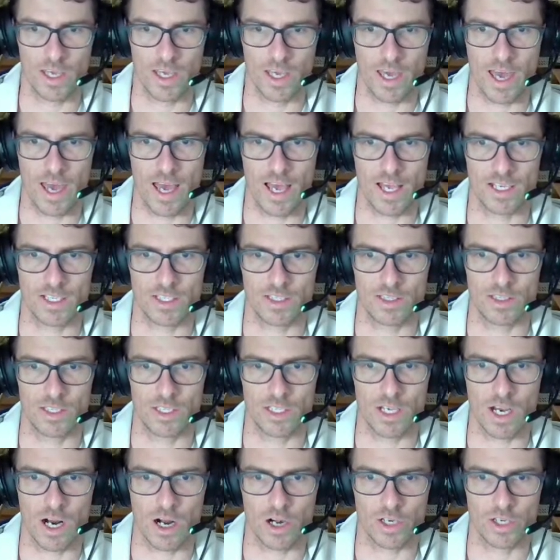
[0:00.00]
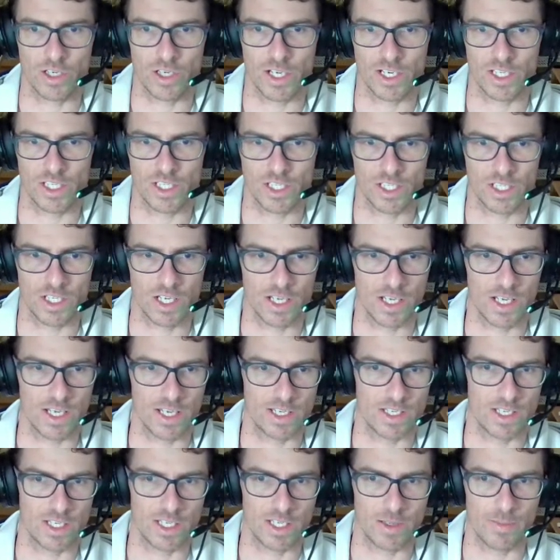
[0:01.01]
has the R D S
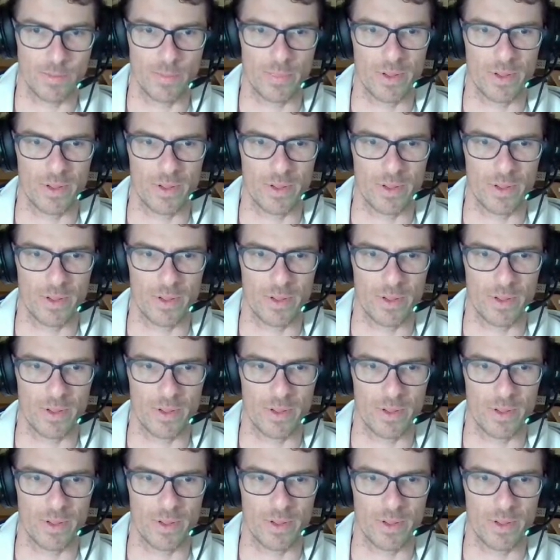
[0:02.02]
T